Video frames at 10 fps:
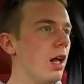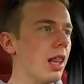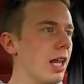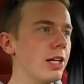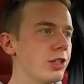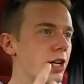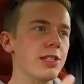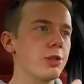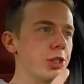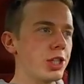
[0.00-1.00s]
like
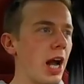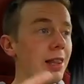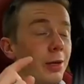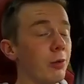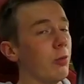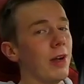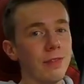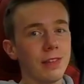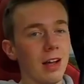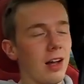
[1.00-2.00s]
just too shiny
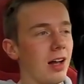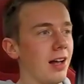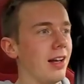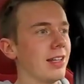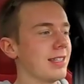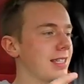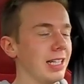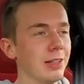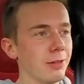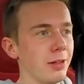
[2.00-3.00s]
with the
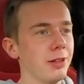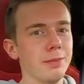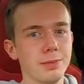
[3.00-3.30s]
silver